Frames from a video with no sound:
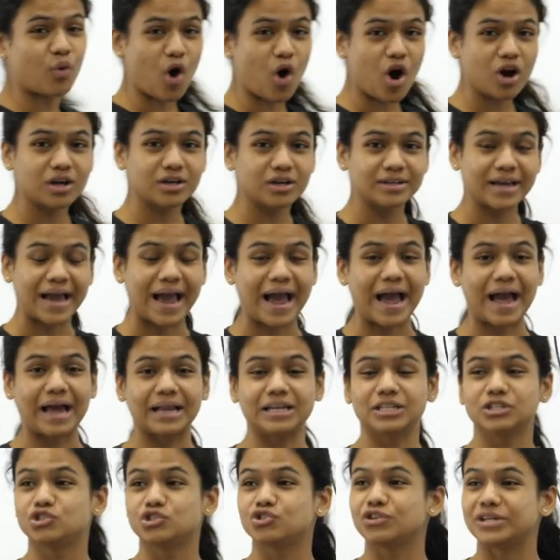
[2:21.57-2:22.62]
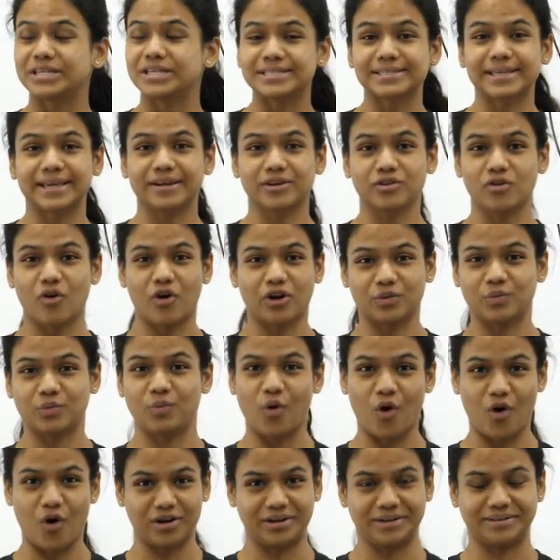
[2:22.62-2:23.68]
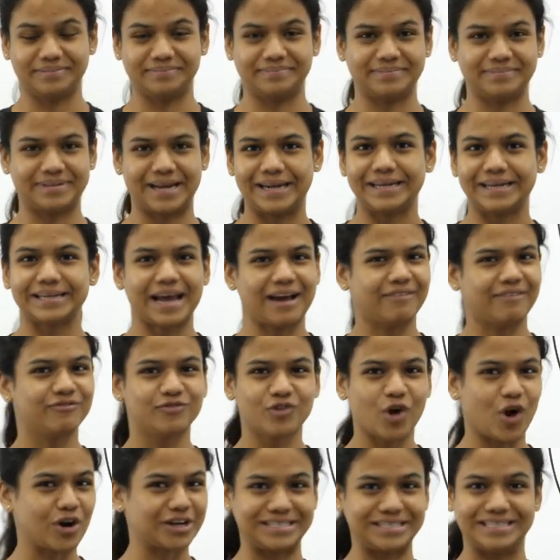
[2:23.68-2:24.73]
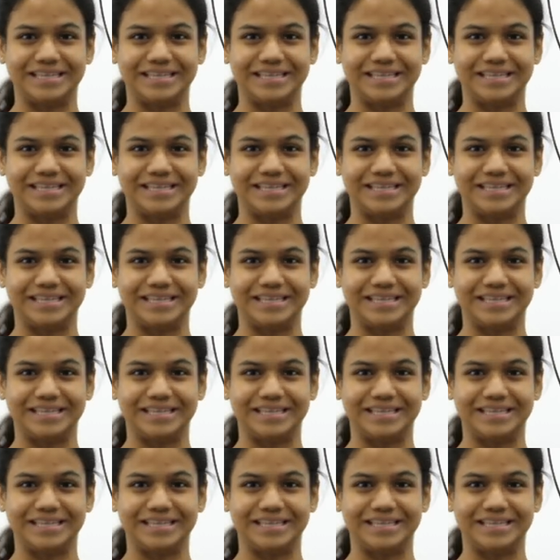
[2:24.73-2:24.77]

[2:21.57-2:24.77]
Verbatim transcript: walk and trees cannot walk, right? I have not